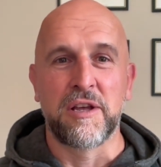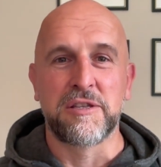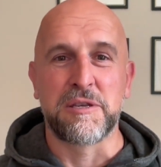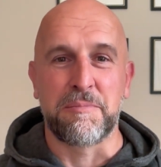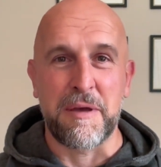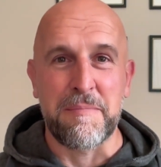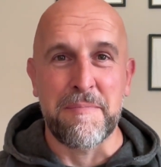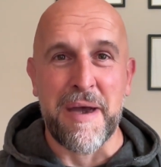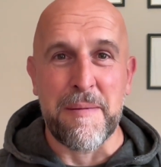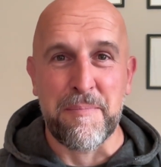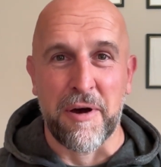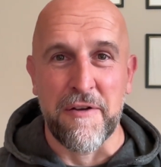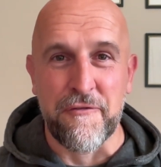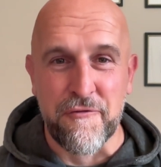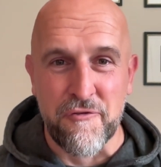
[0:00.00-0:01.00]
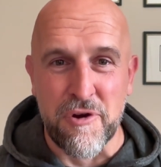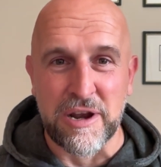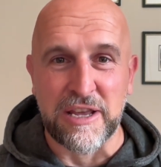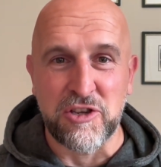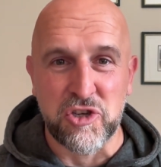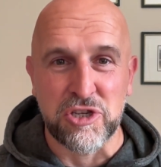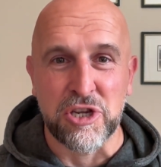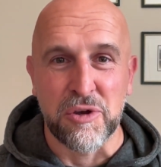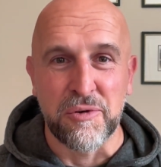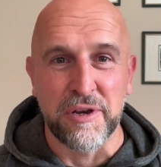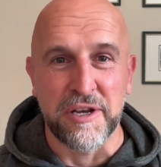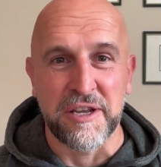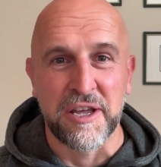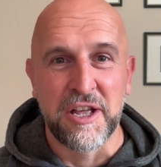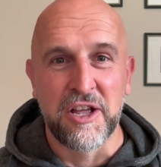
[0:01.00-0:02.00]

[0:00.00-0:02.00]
to be met by Freddie Stewart,